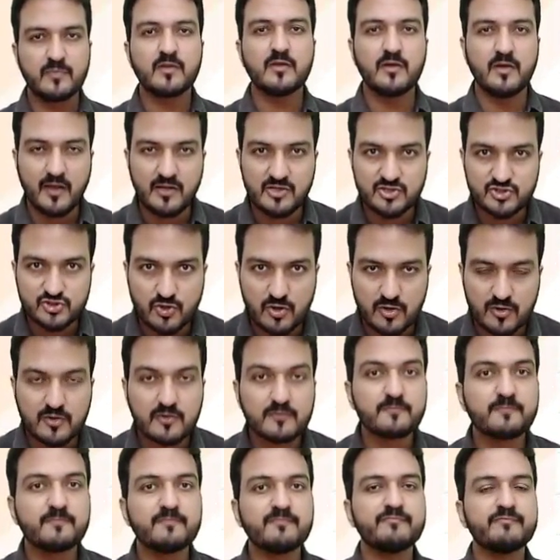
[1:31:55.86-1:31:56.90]
In short,
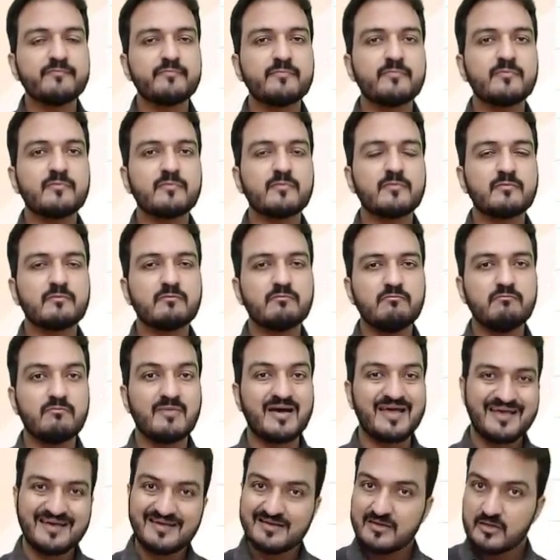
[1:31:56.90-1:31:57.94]
my
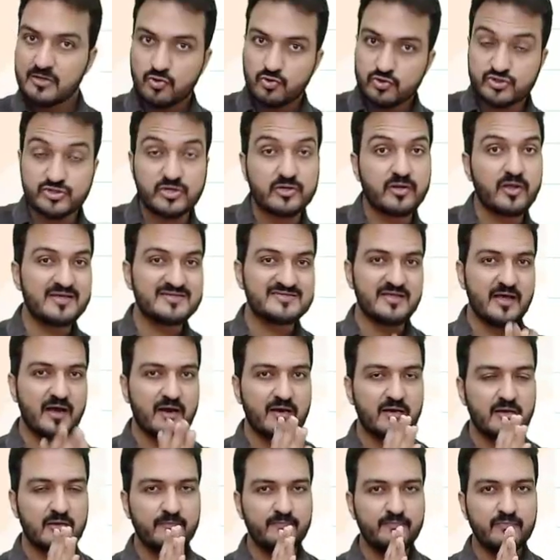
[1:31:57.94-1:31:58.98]
conclusion is
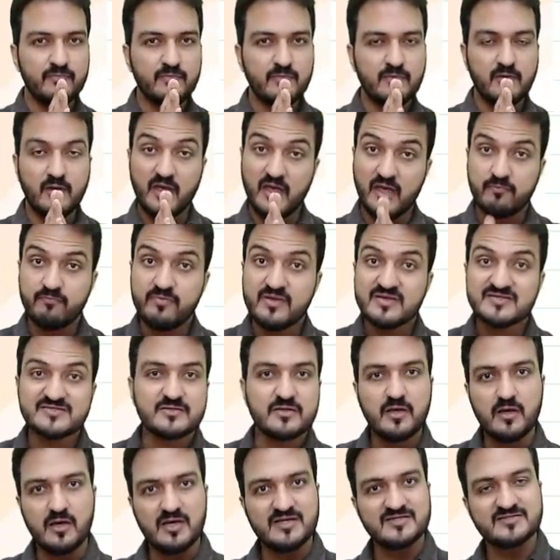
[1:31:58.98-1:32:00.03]
that
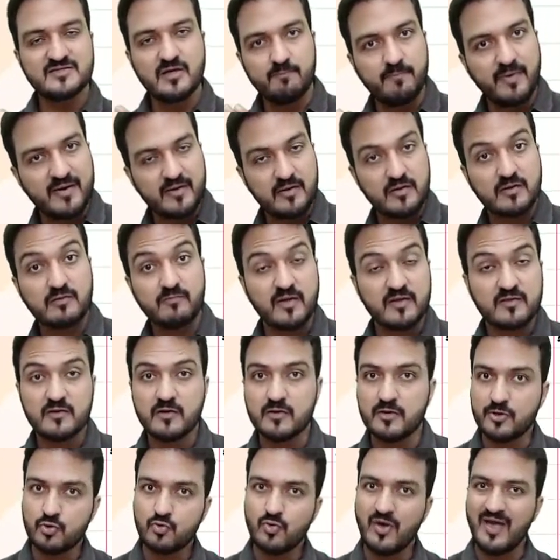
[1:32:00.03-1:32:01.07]
ABC is a better
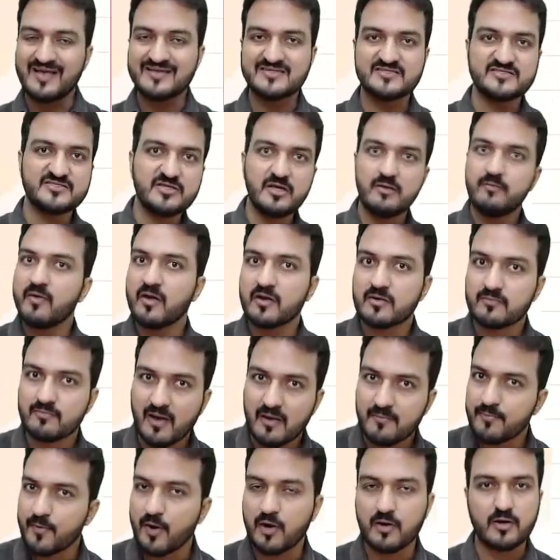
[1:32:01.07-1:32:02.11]
method to estimate my
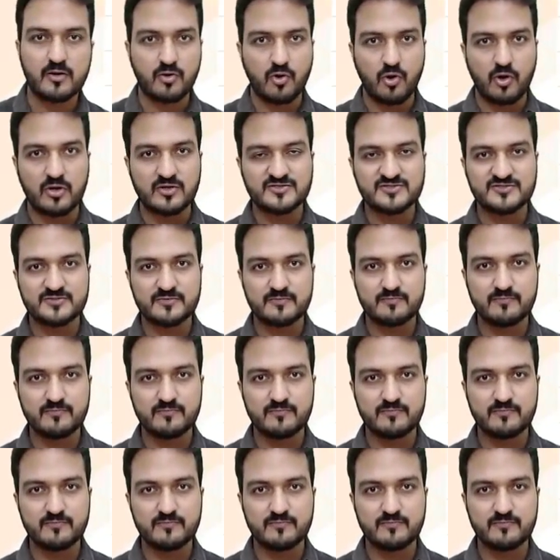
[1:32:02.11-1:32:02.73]
product cost.